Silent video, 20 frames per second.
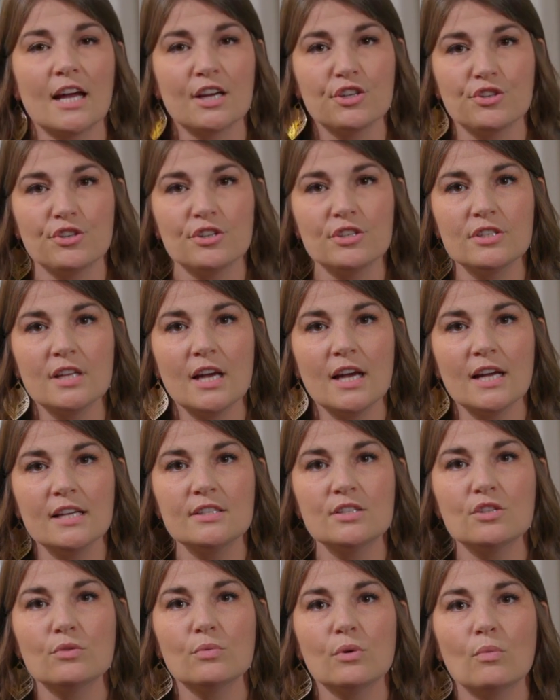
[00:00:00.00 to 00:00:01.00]

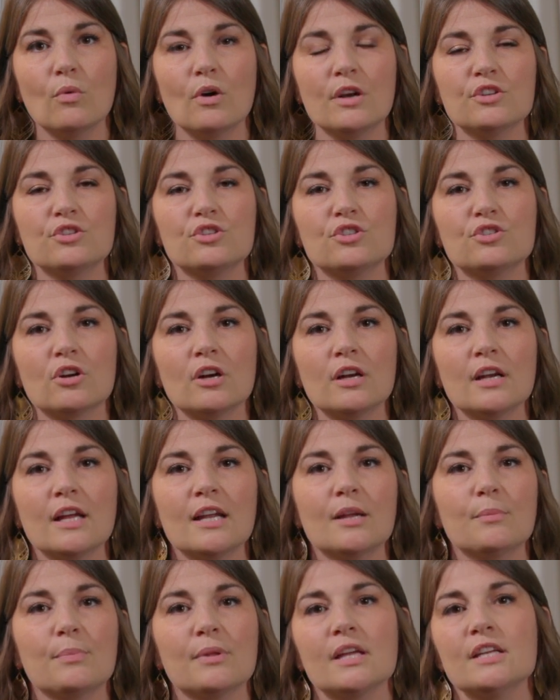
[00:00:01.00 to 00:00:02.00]
exercise. So we want to start
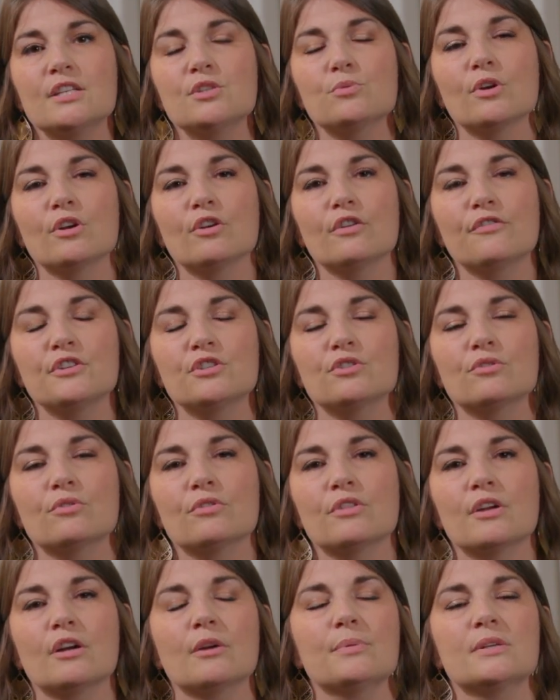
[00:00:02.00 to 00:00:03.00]
at a place where your
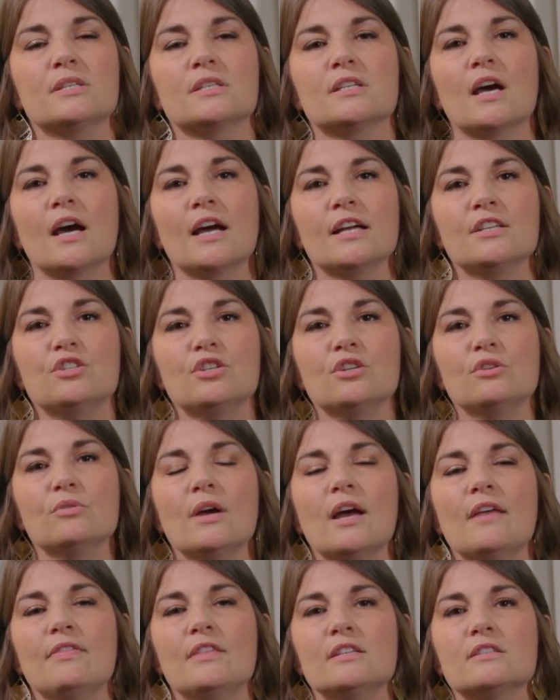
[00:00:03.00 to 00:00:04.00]
physical therapist guides you
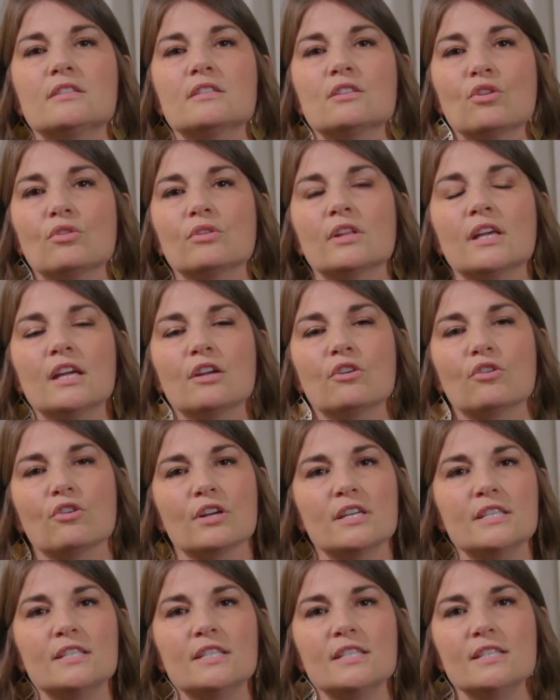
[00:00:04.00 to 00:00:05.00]
and then slowly
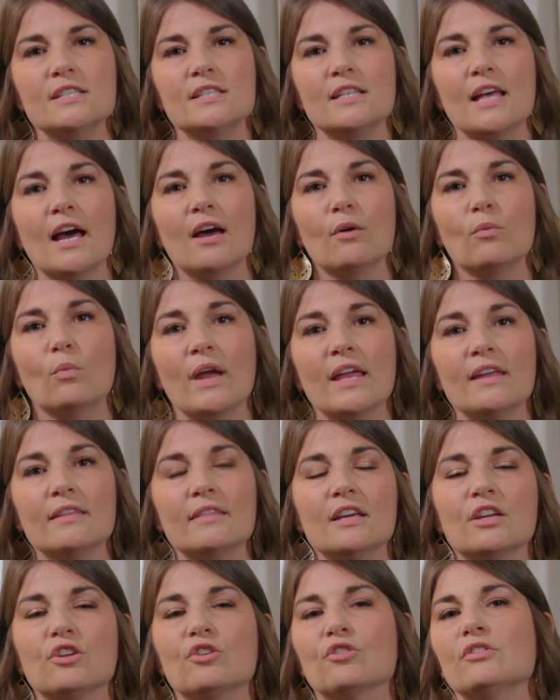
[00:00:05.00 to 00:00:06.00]
increases that weight
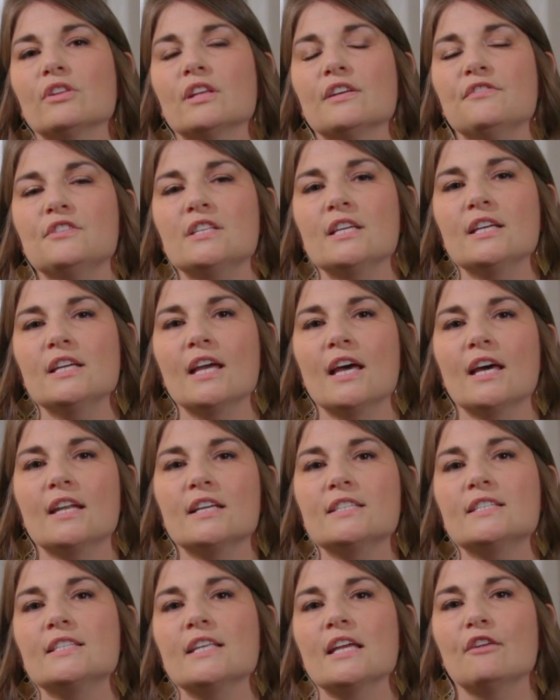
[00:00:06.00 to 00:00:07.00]
that you're lifting at
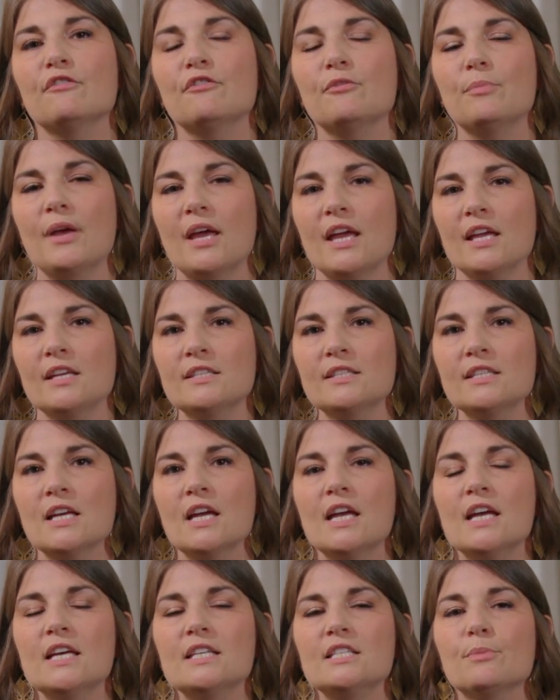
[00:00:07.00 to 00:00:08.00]
a safe pace
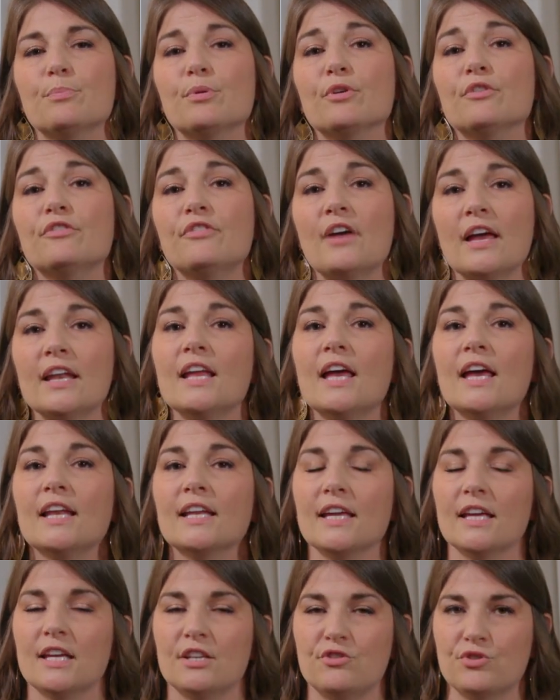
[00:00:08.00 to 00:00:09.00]
to prevent
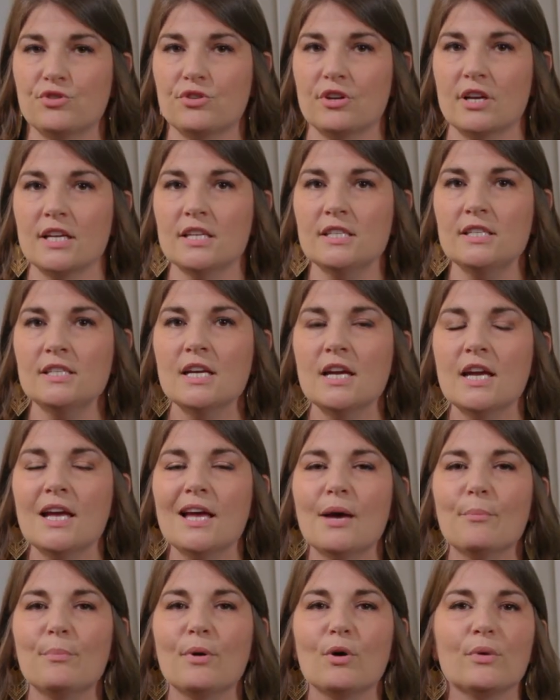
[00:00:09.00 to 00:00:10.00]
any injuries.
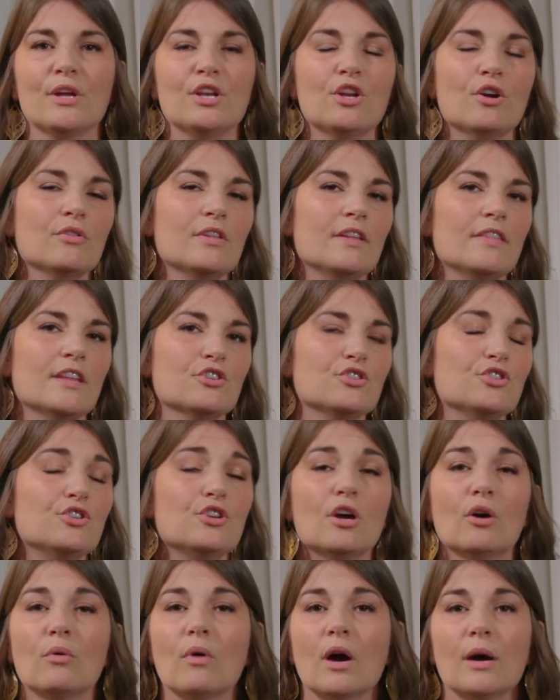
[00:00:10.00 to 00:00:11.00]
But we know that there's no